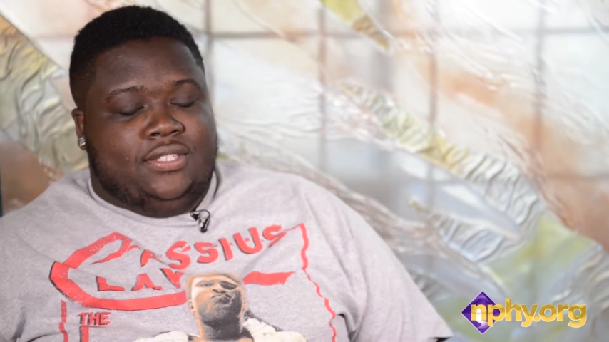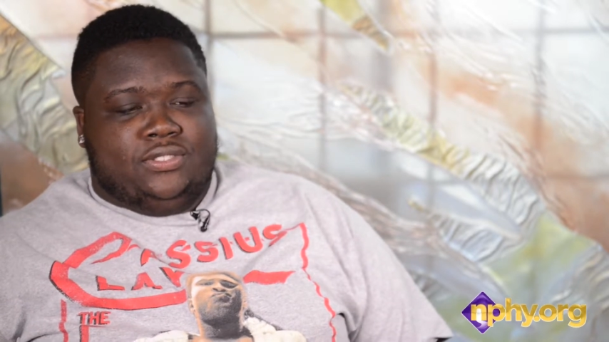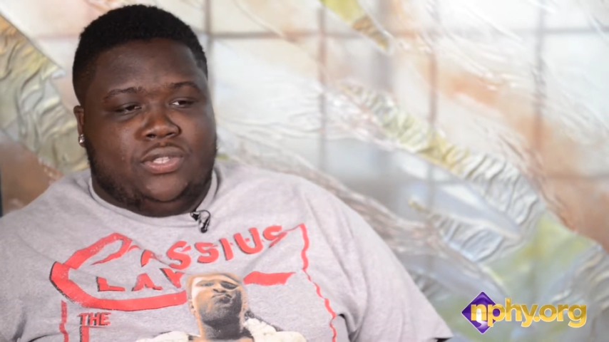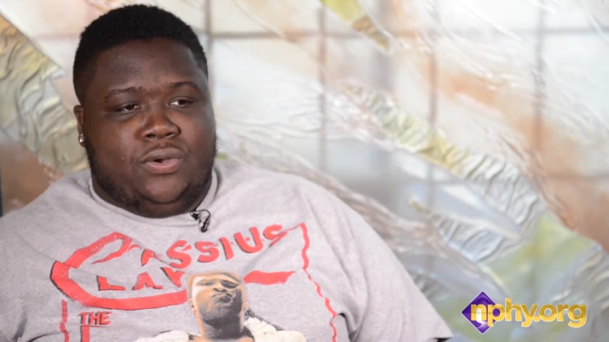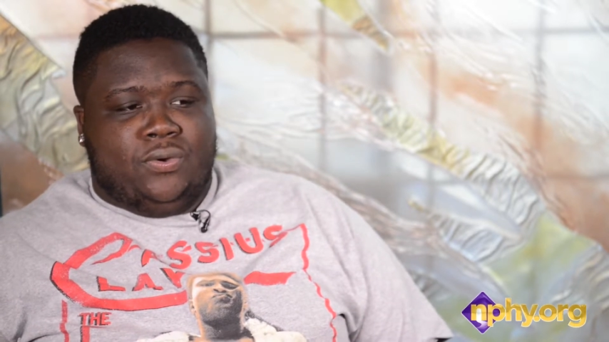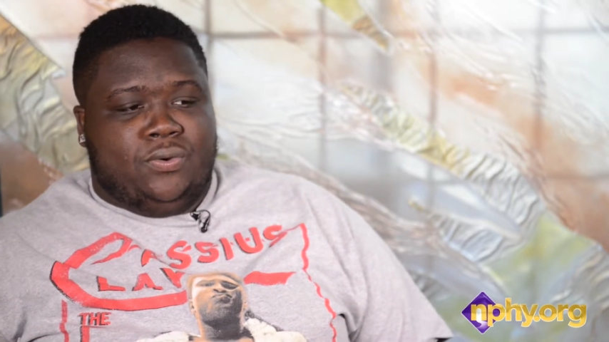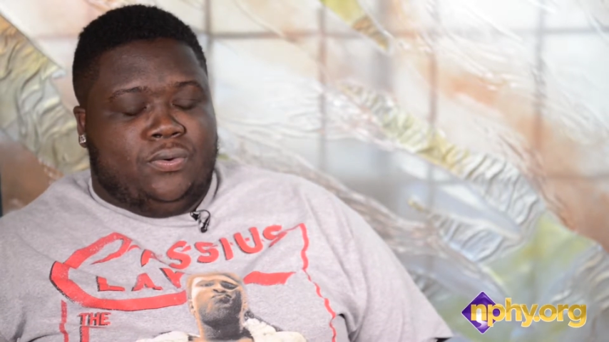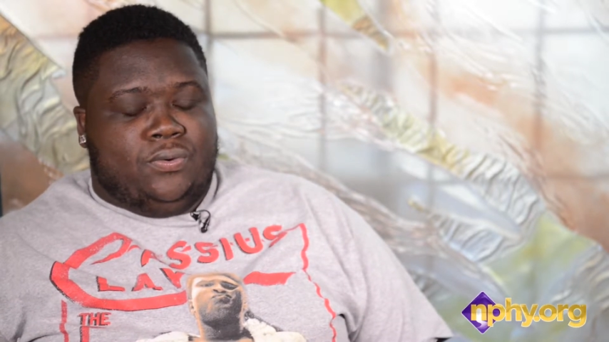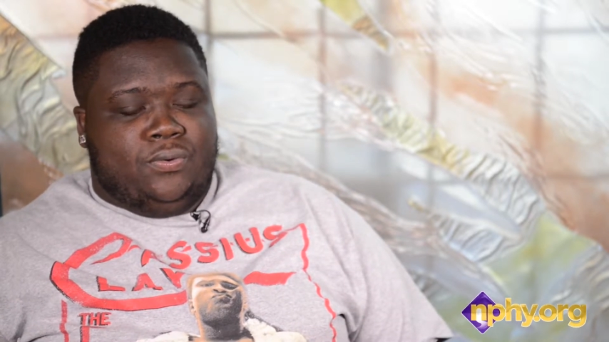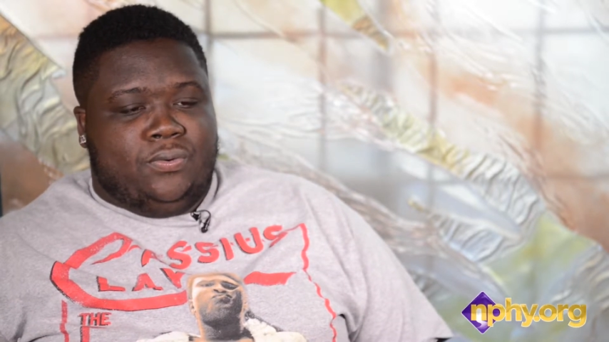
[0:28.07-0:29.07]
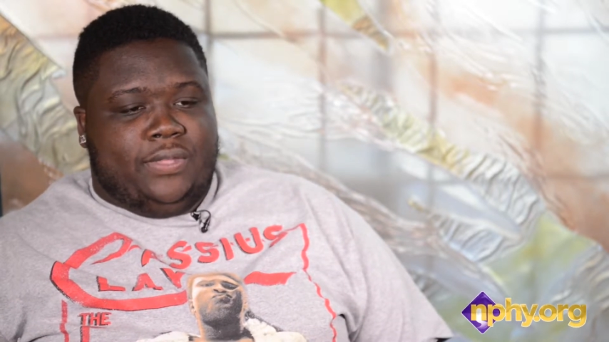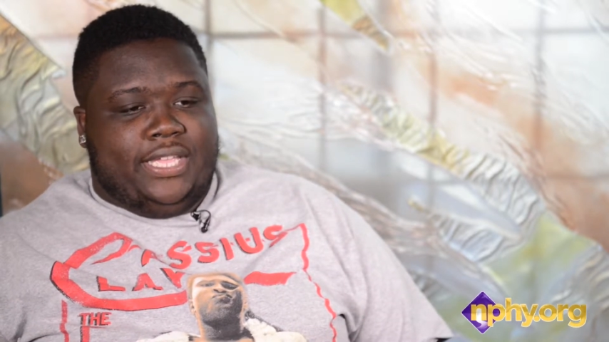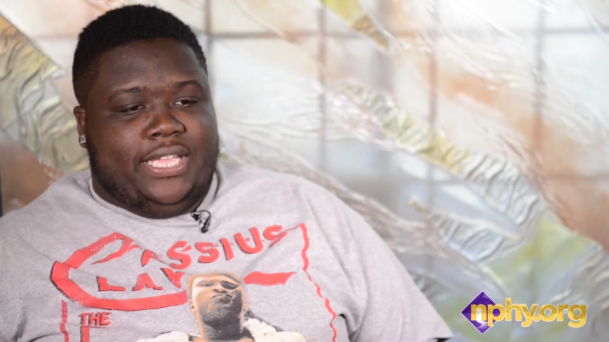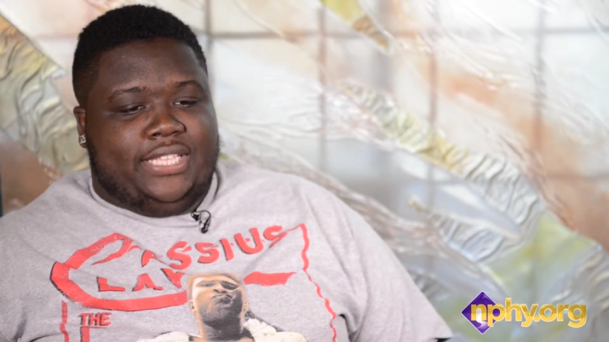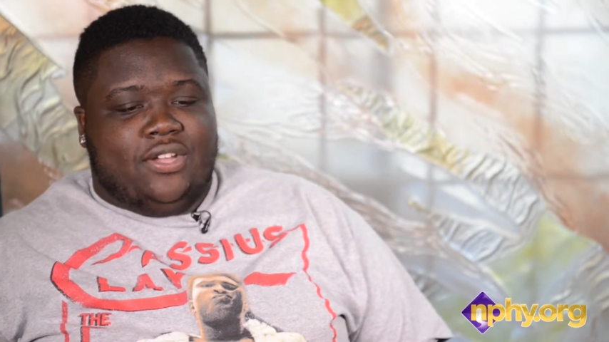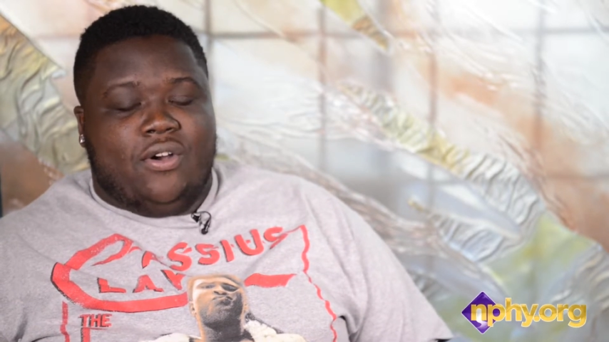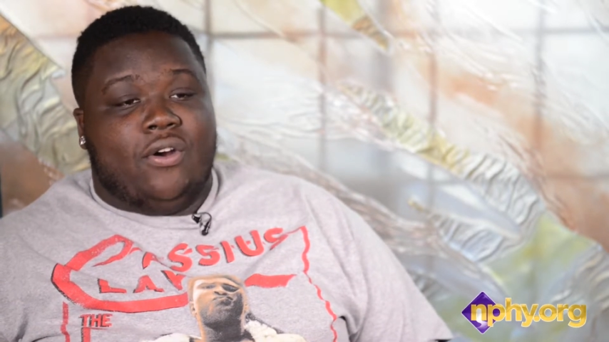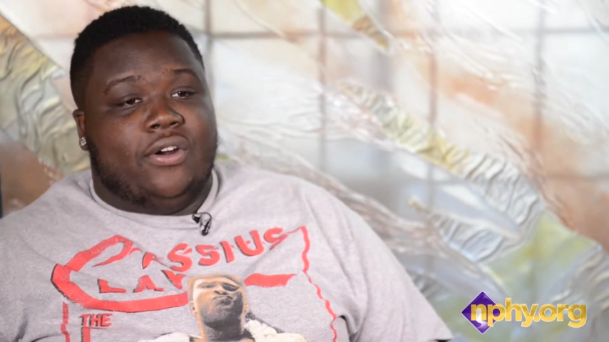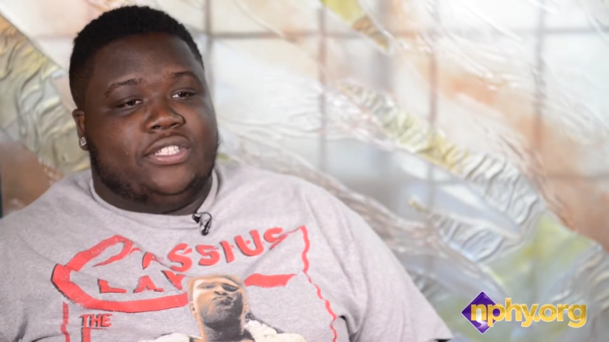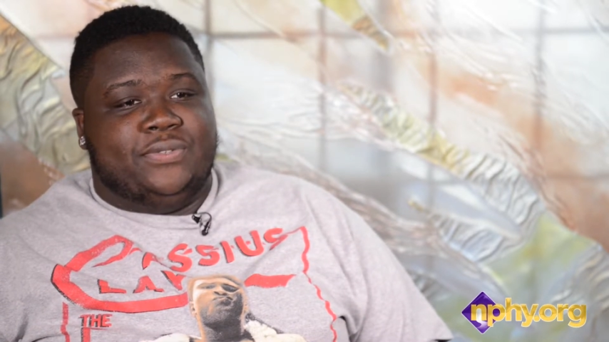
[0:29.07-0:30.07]
So it's
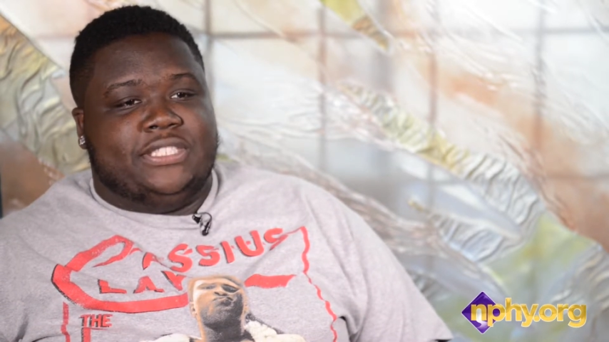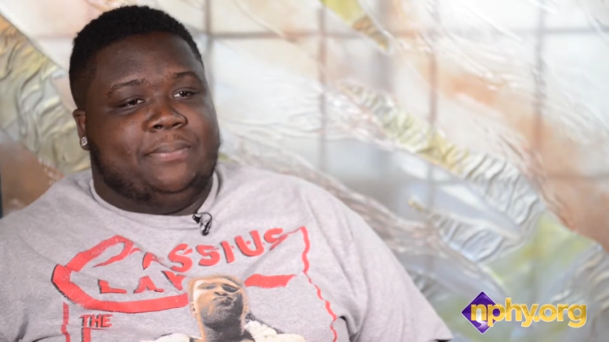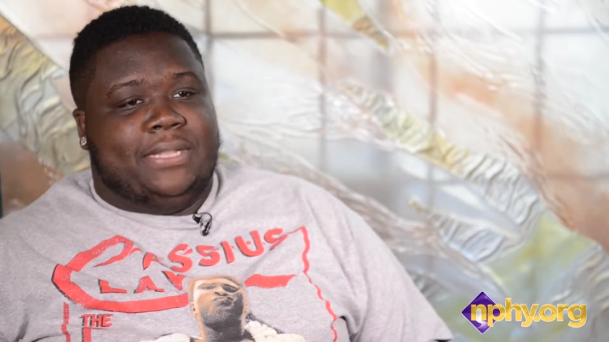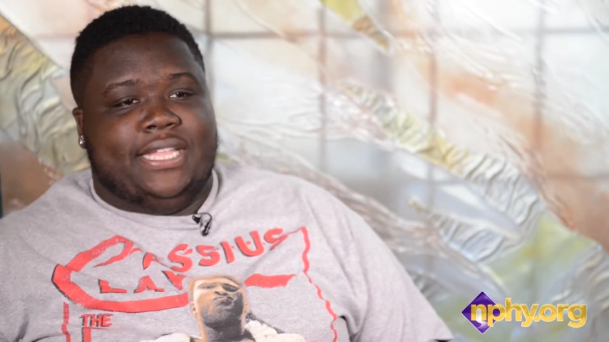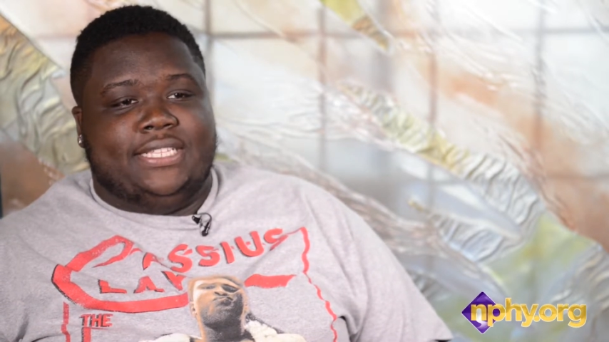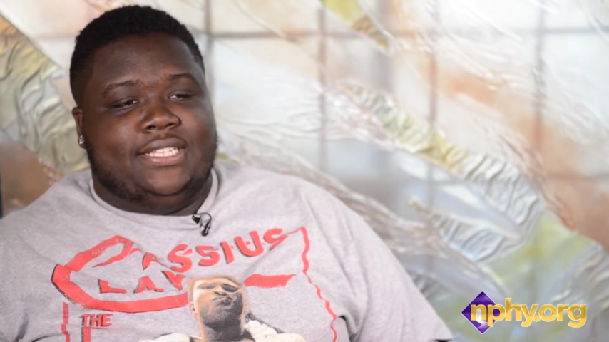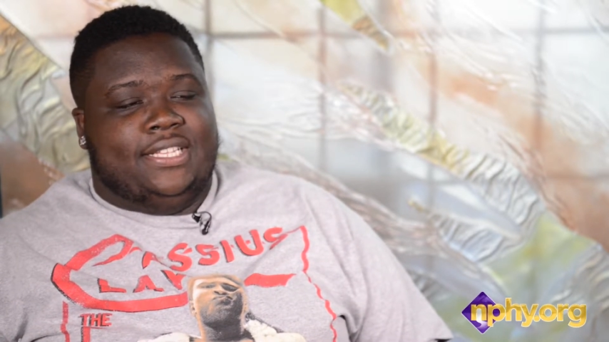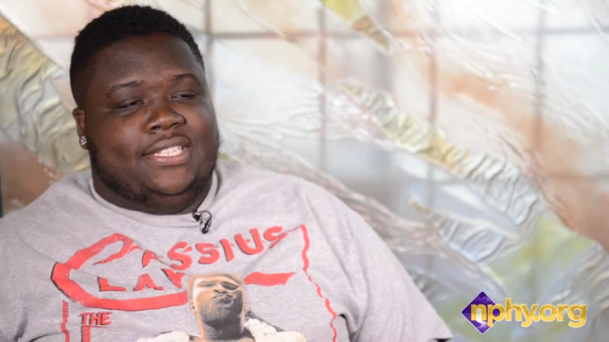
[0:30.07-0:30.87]
hard to explain